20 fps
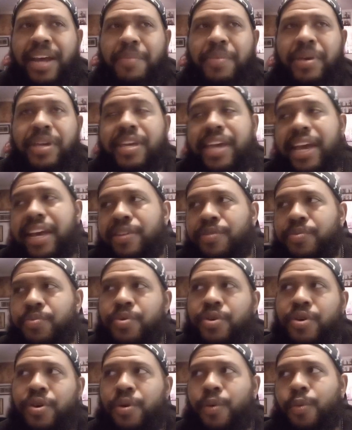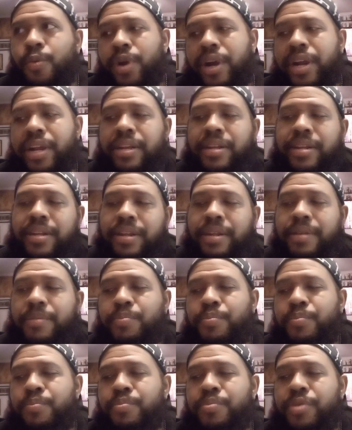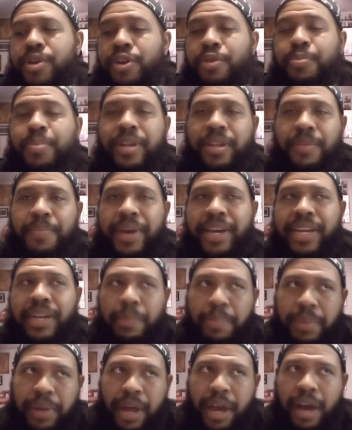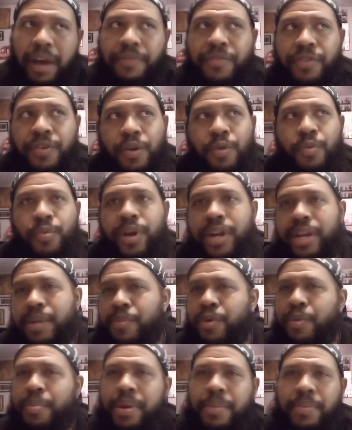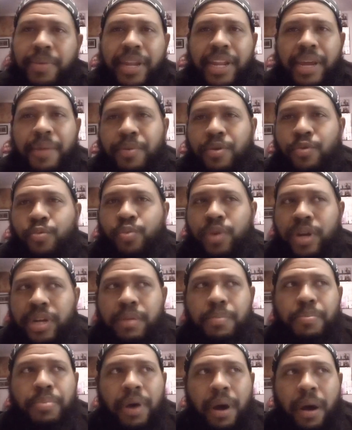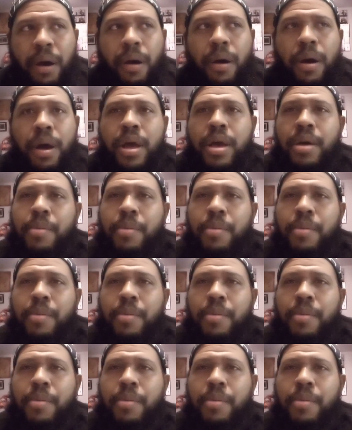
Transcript: I mean, yes, we're going to run into, you know, especially making the playoffs, you're going to run into more people that's able to run the ball.